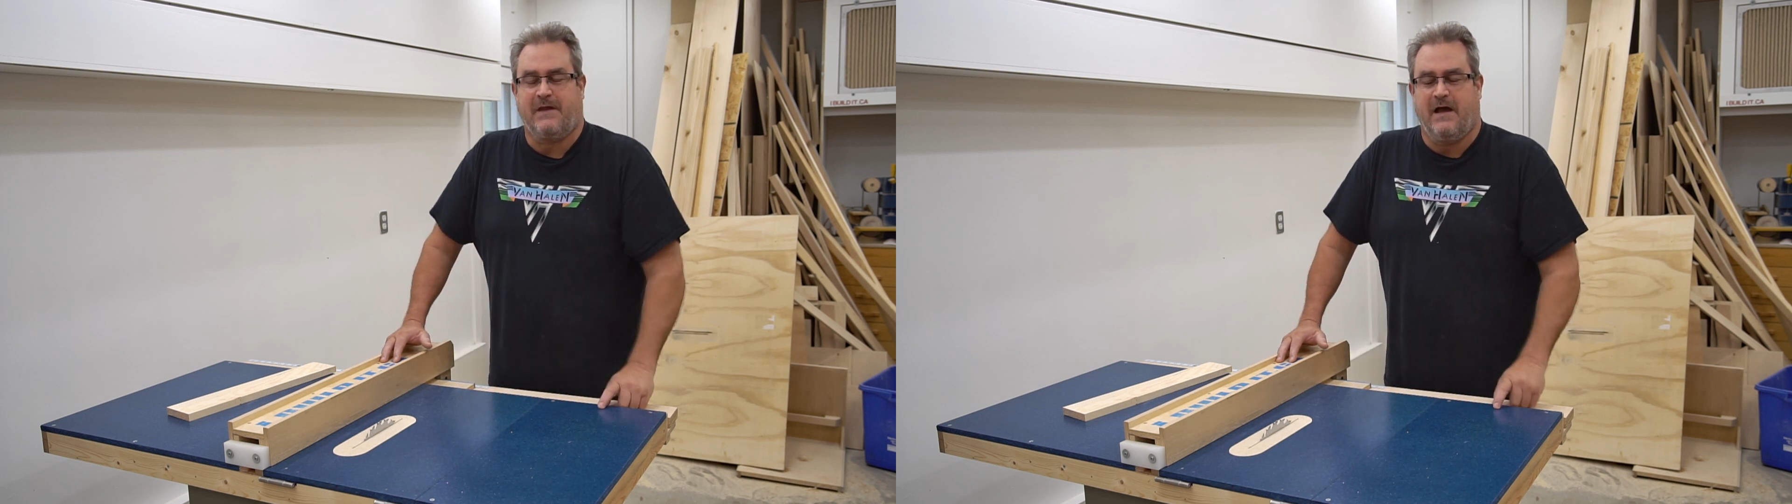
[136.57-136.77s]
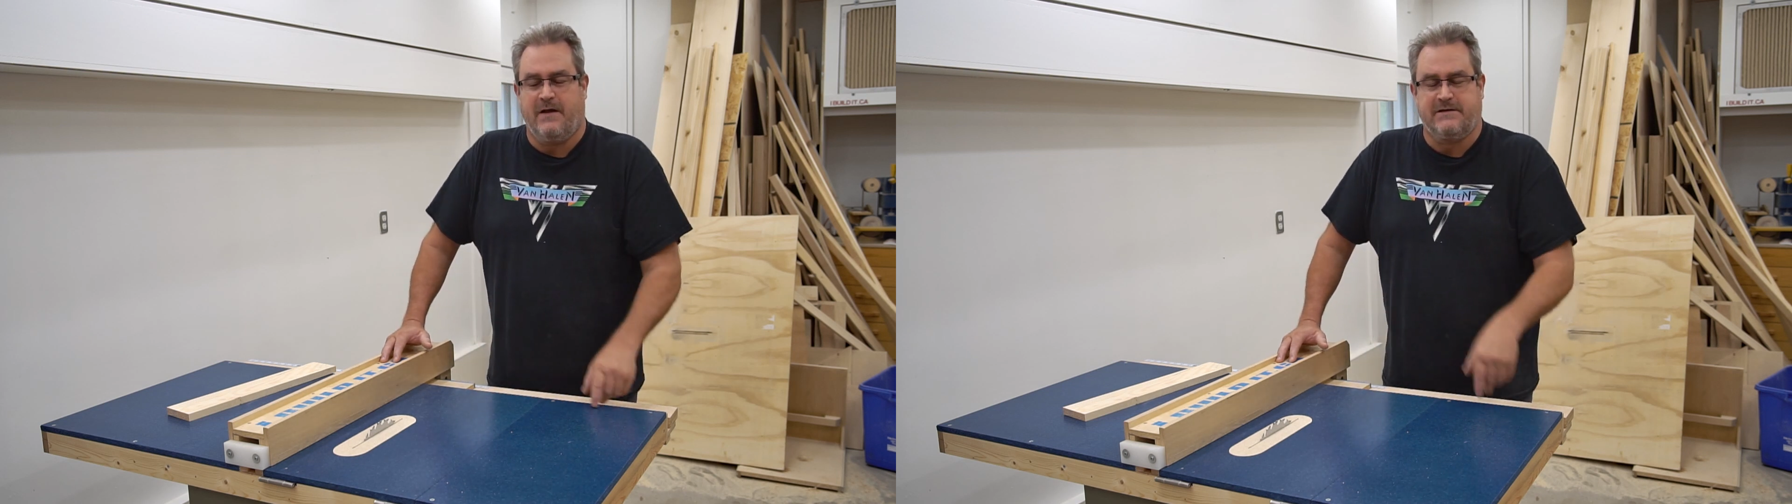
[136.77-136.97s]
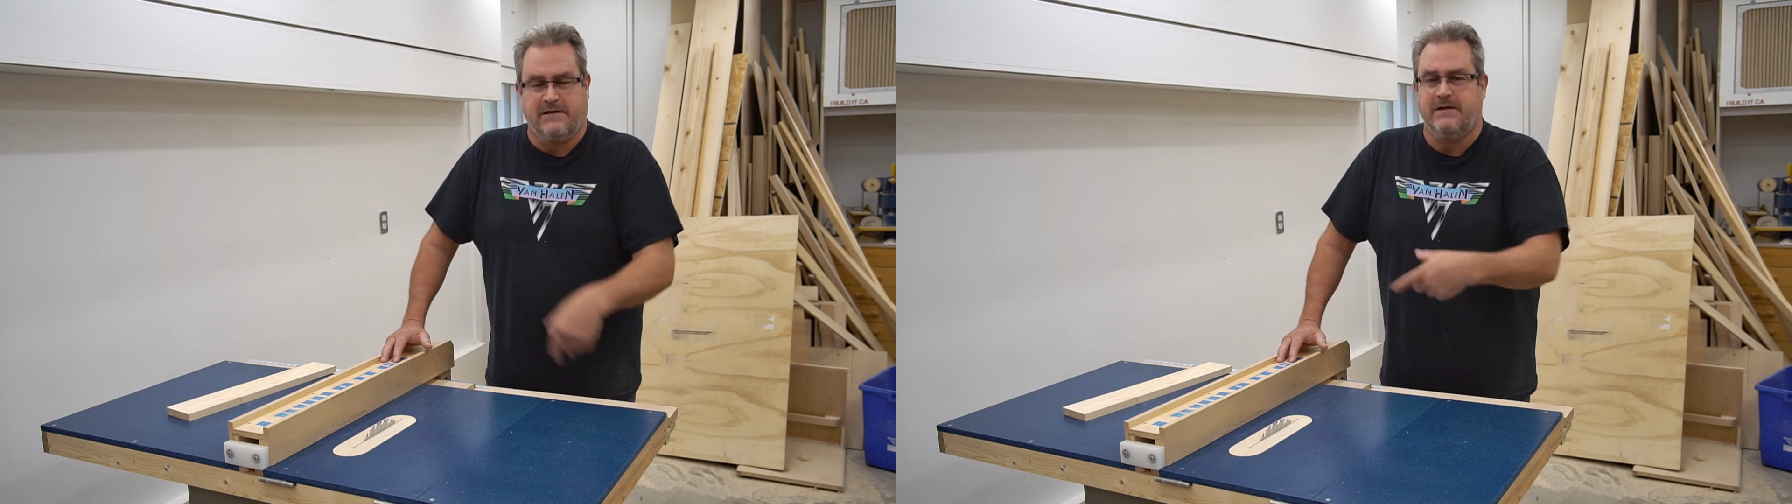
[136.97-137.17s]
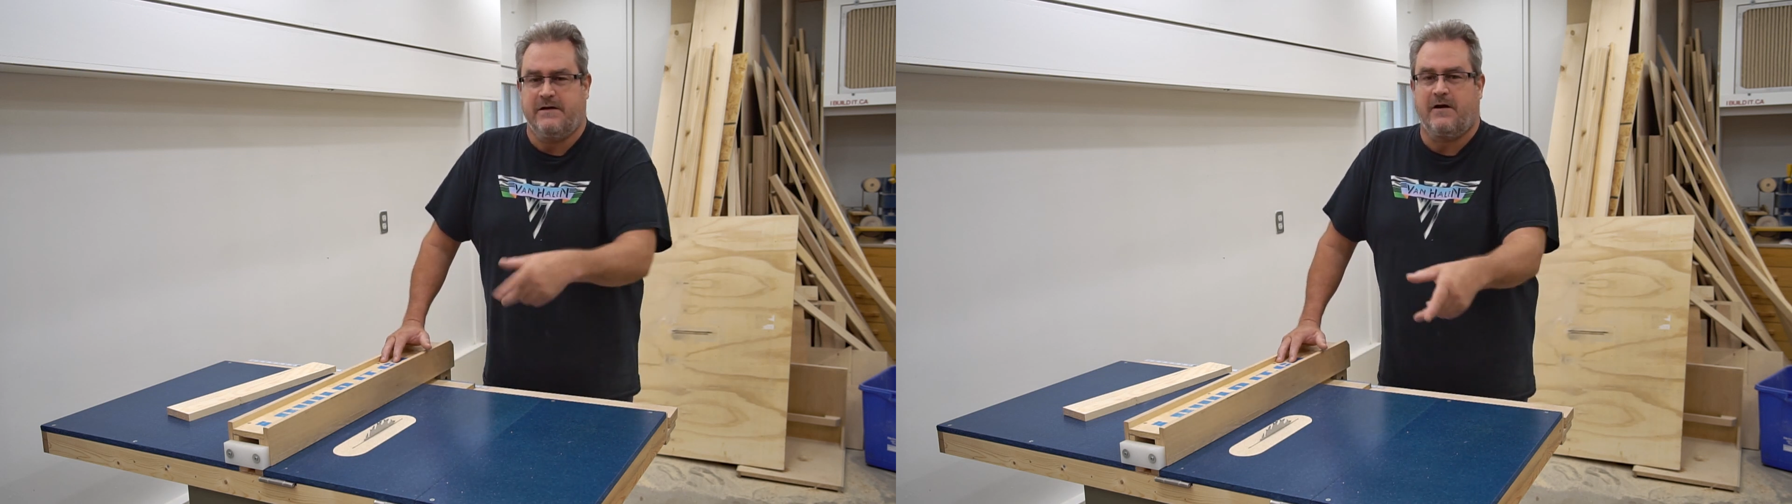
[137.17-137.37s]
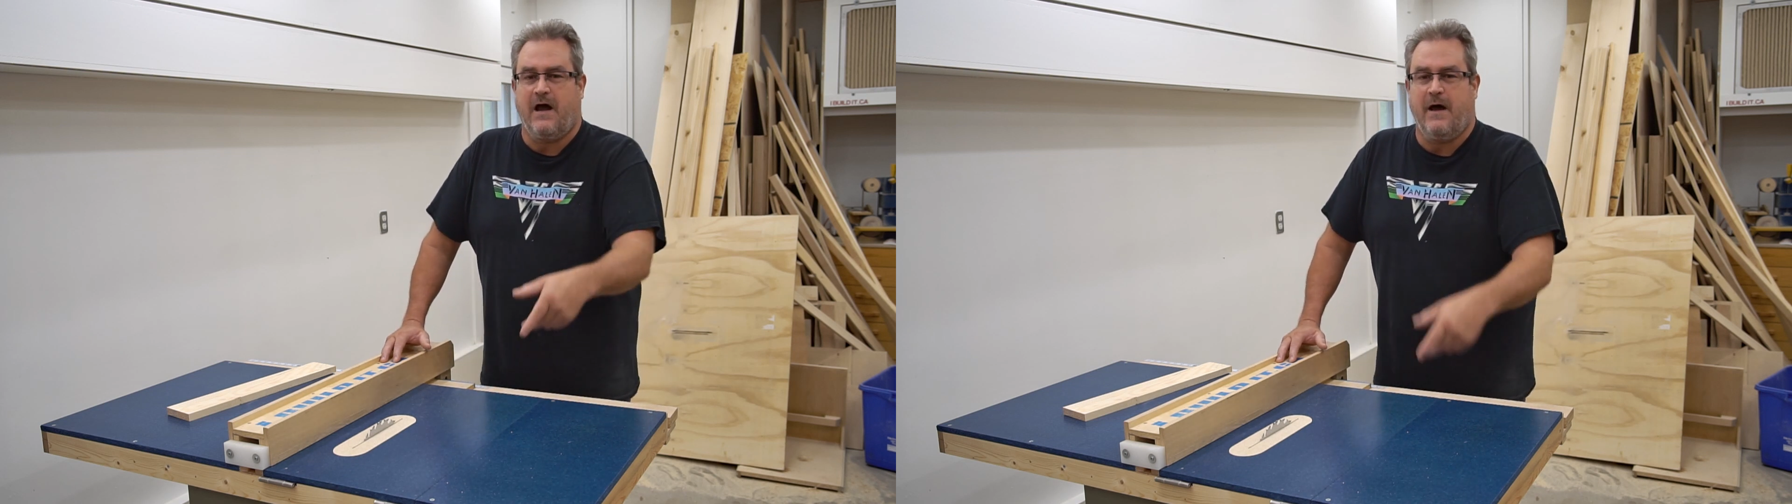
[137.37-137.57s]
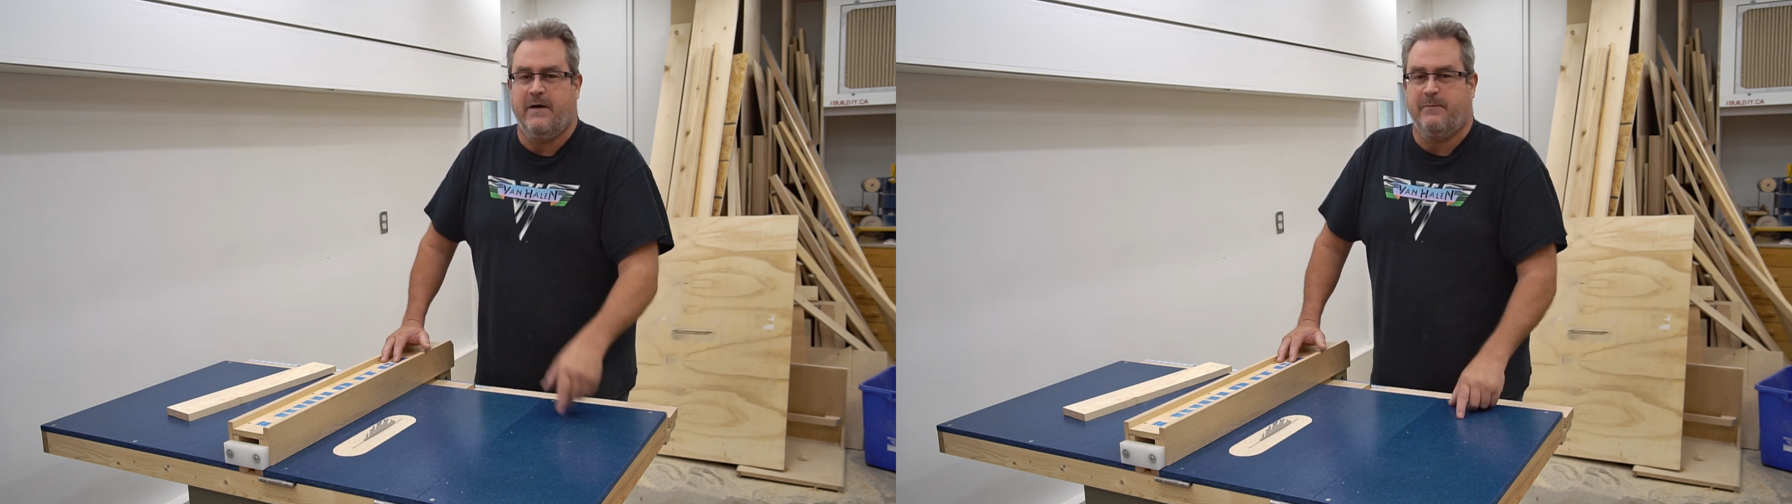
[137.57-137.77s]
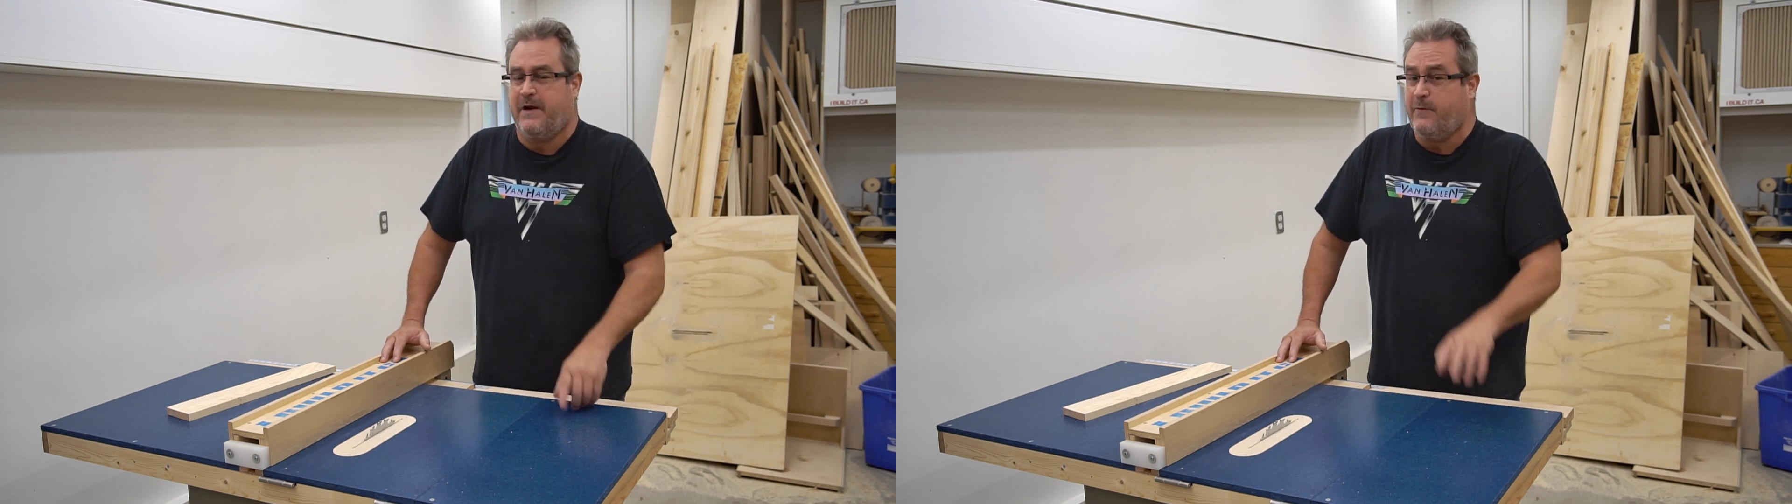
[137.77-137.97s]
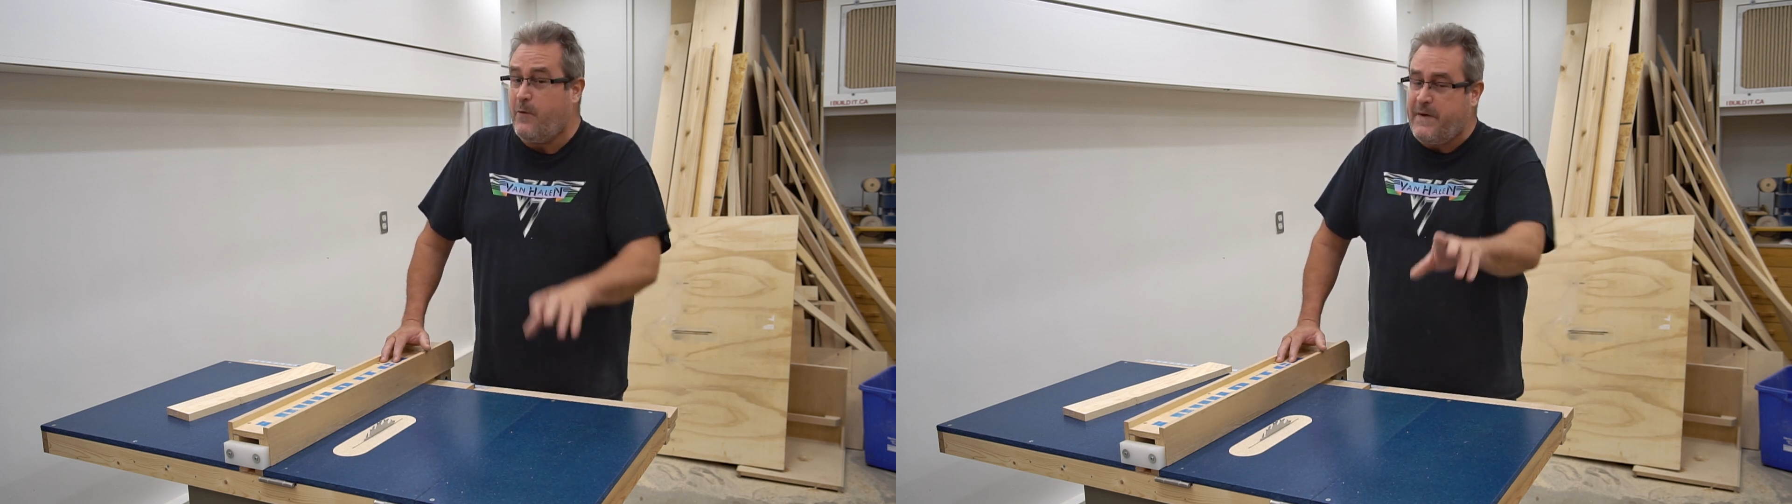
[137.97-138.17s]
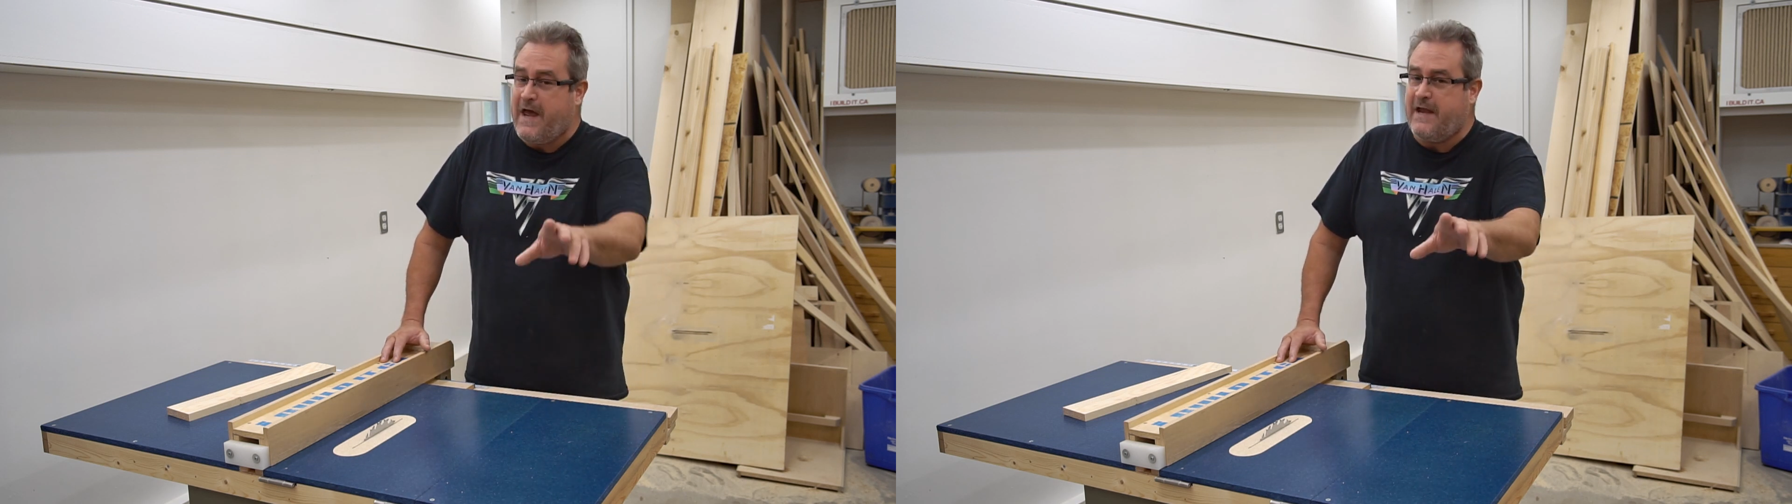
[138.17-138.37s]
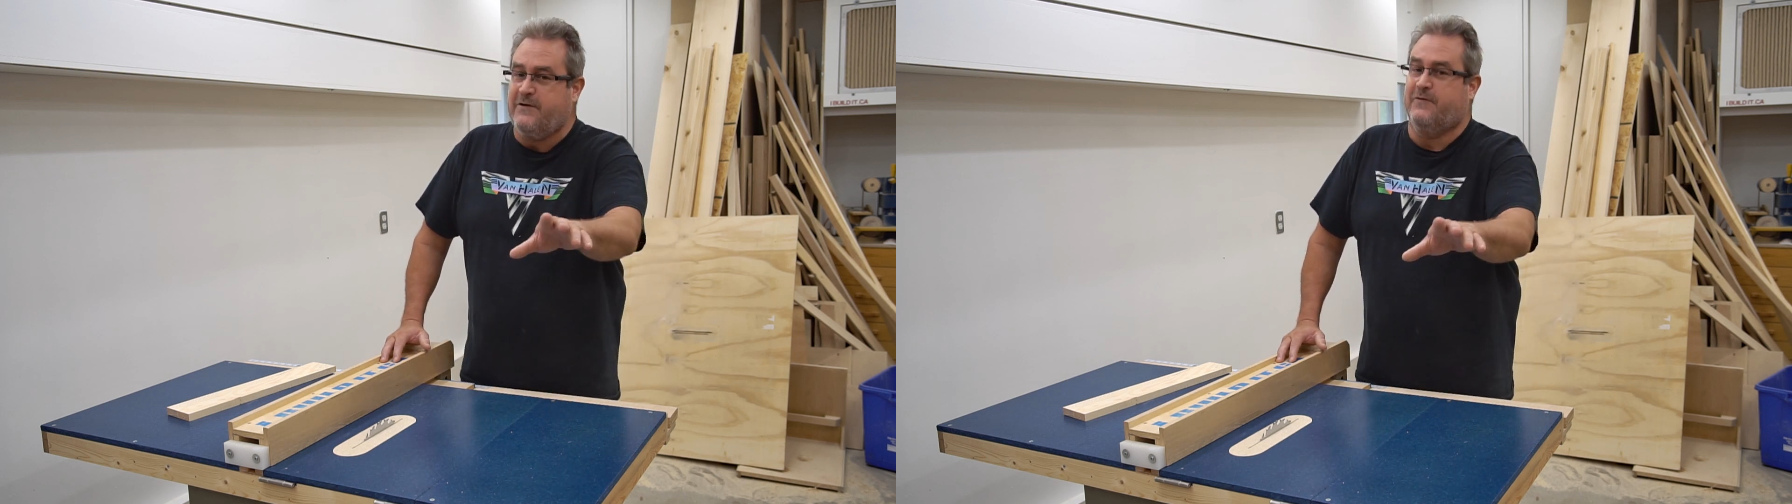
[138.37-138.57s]
I'll delete your comment, but I won't
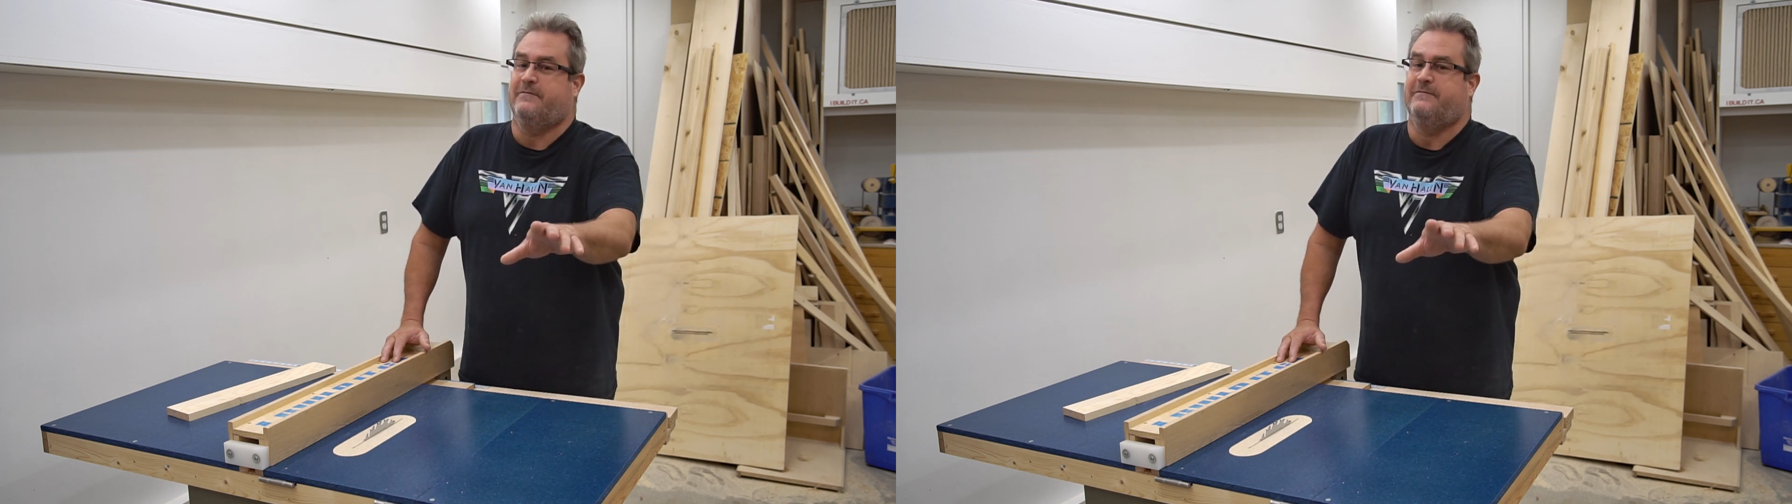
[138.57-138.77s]
ban you.